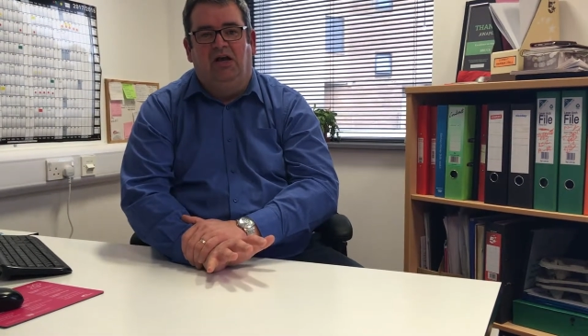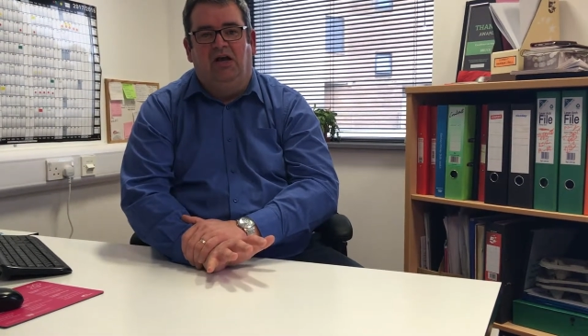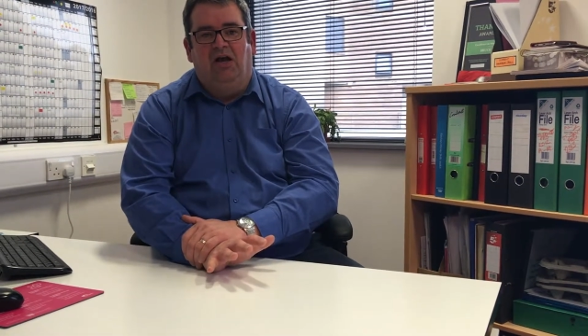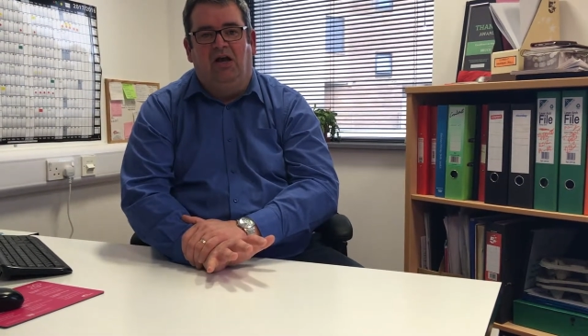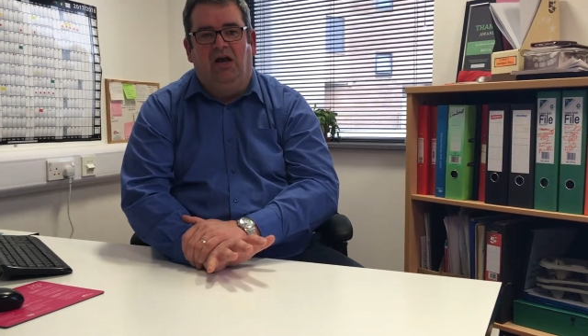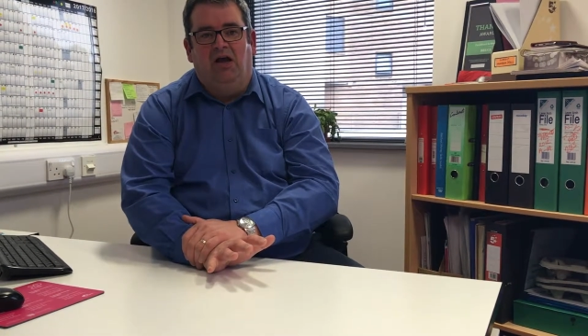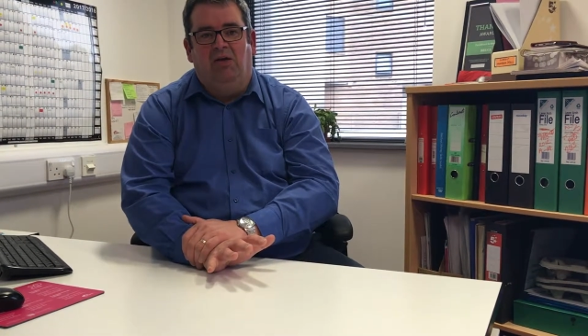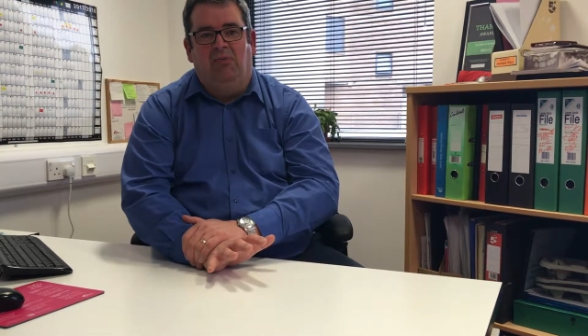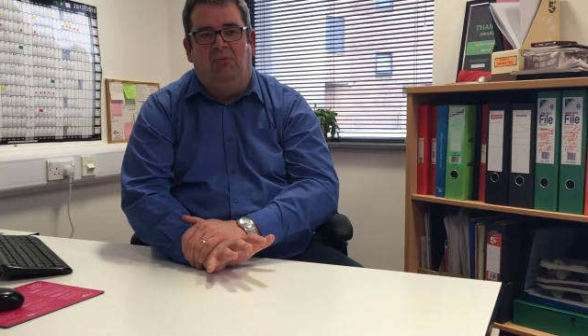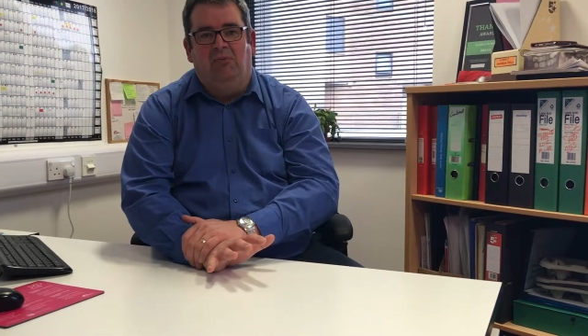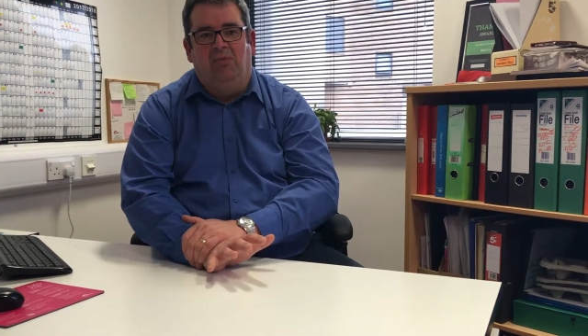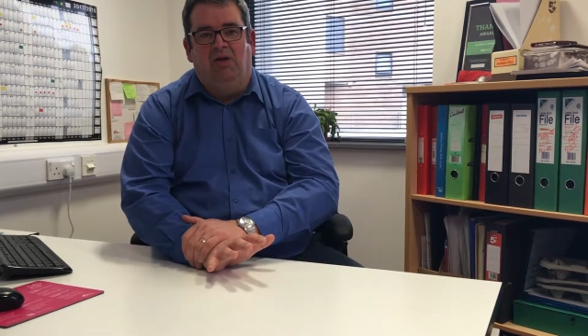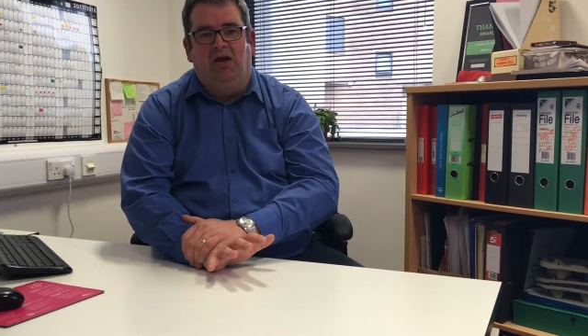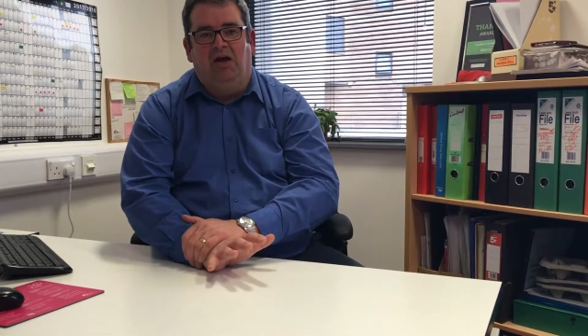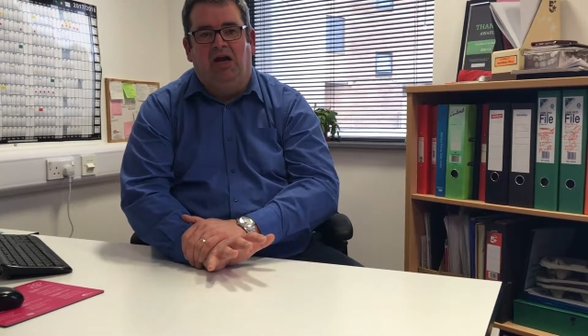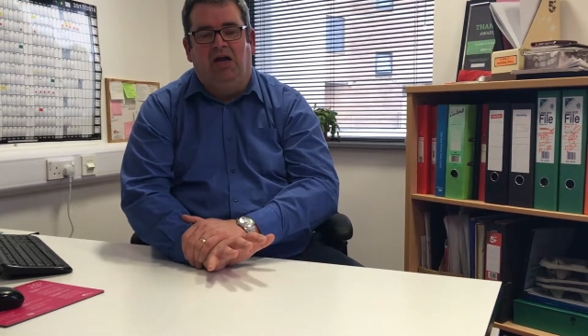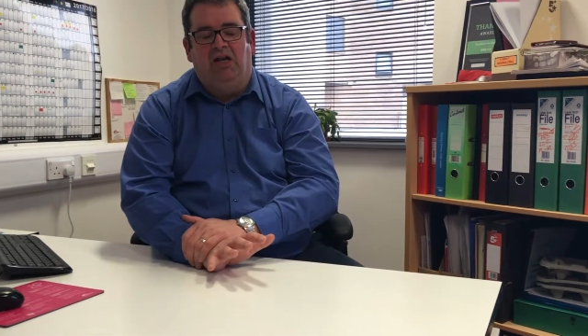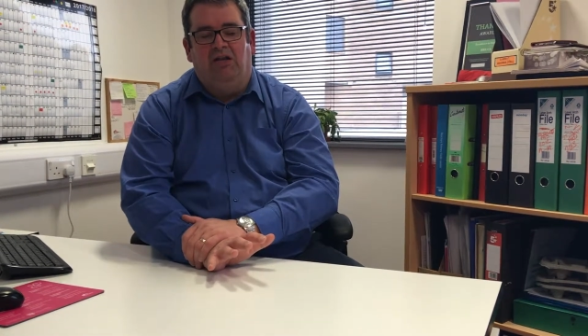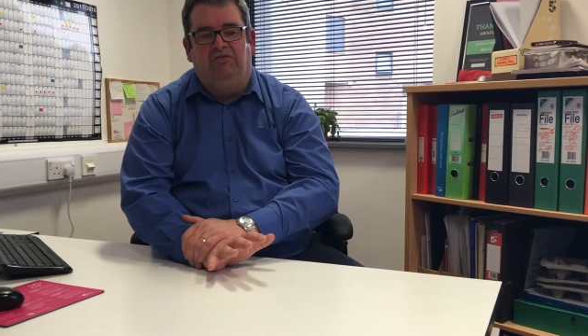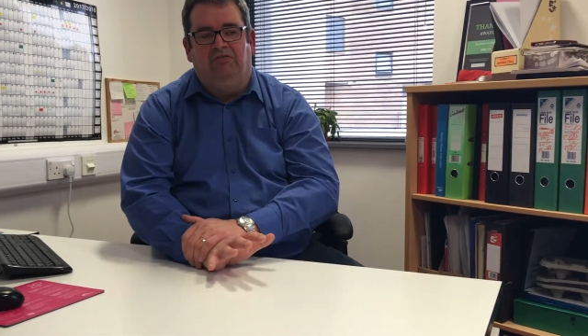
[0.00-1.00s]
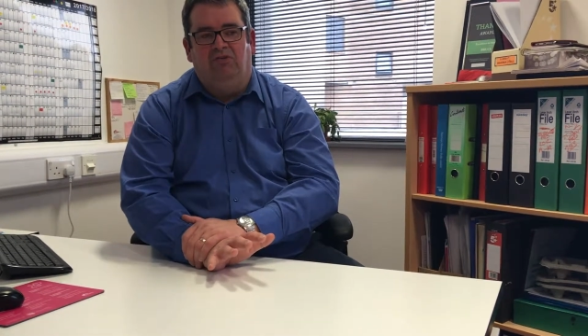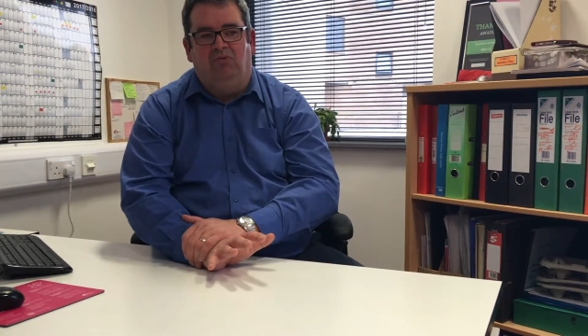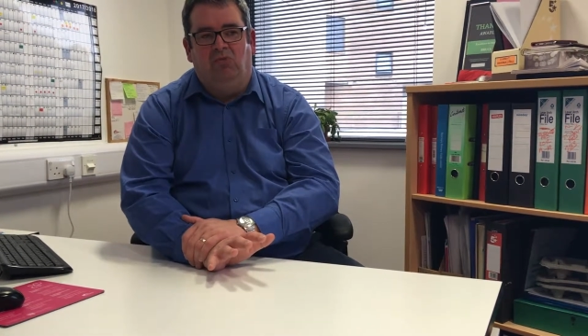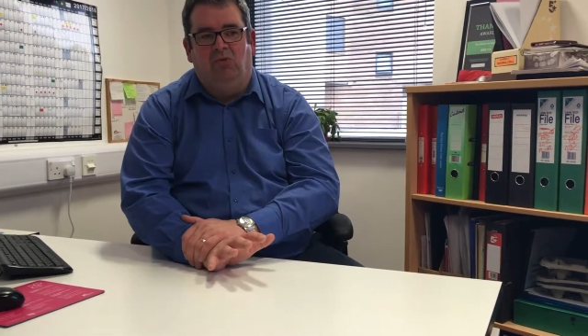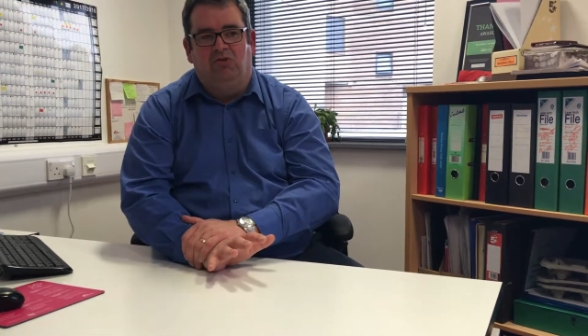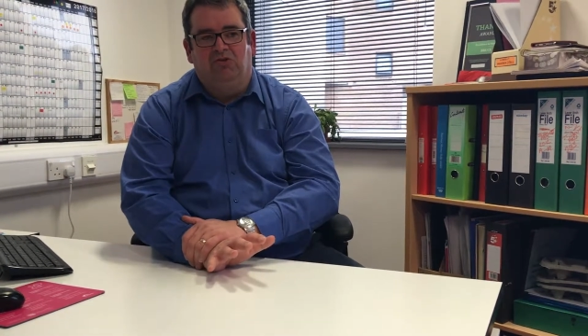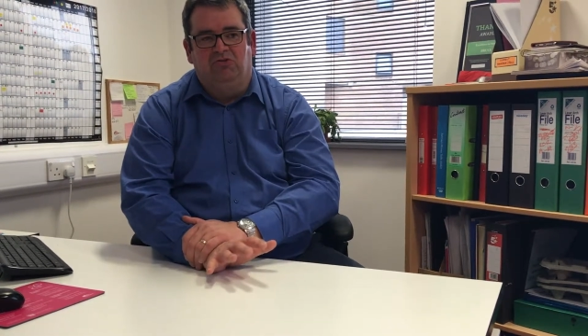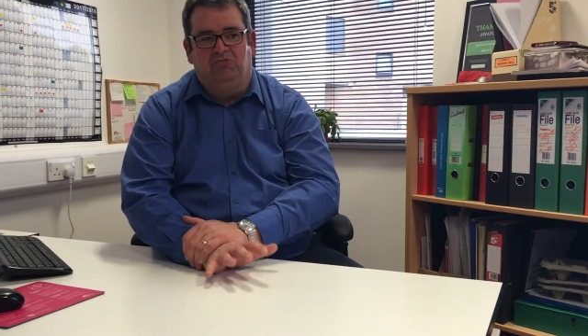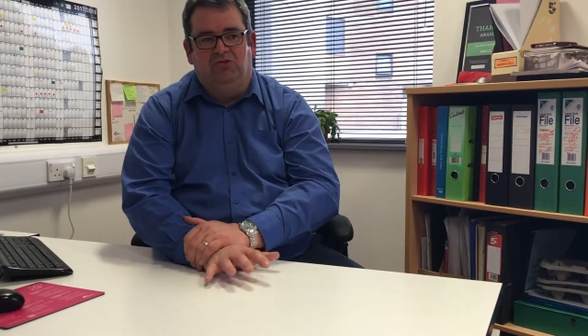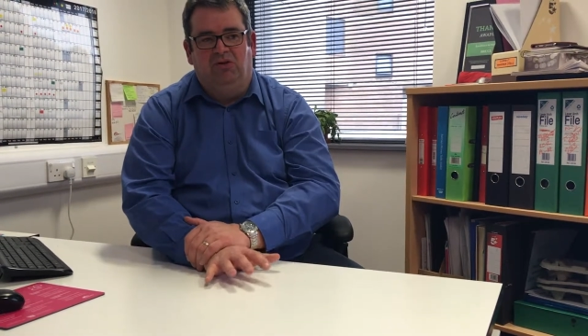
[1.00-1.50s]
And if you
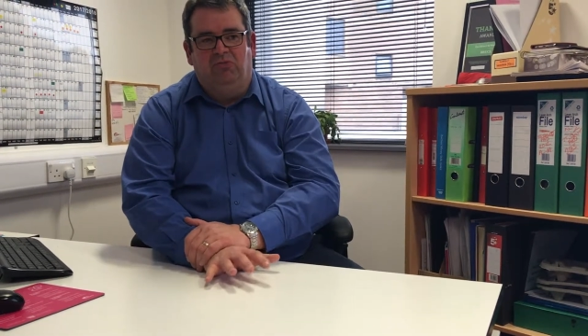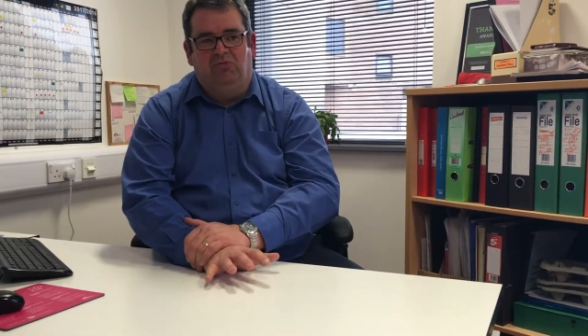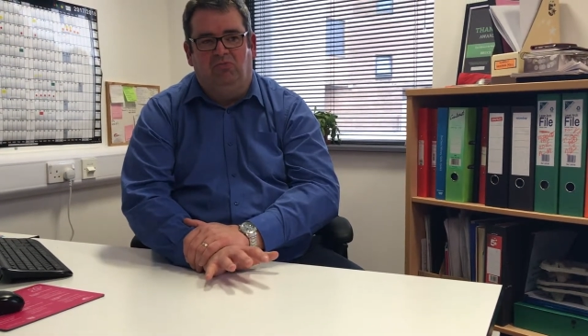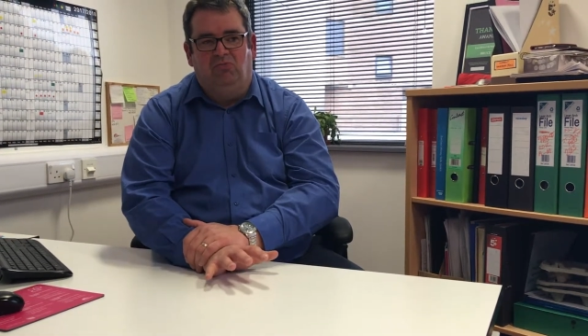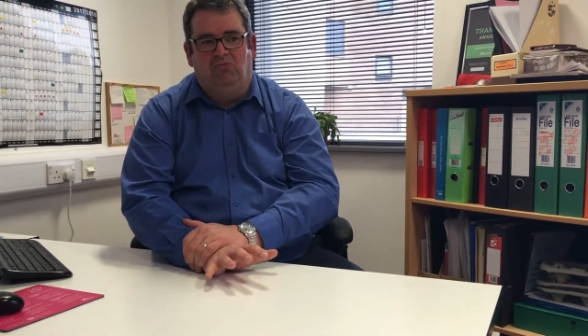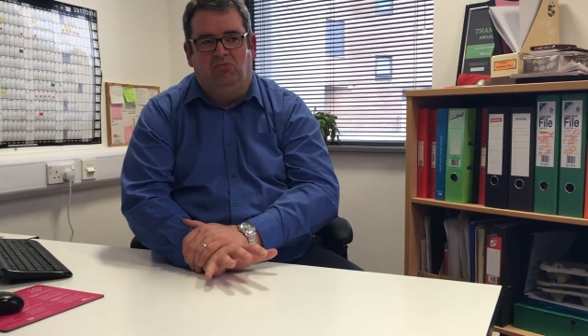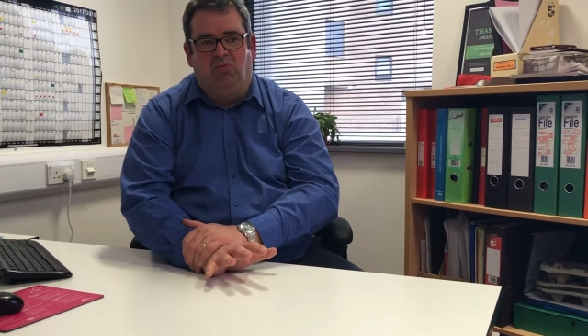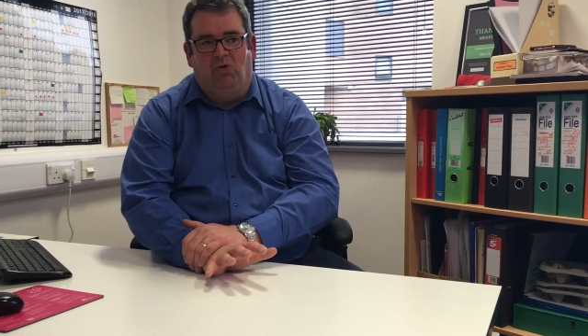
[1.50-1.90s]
want to read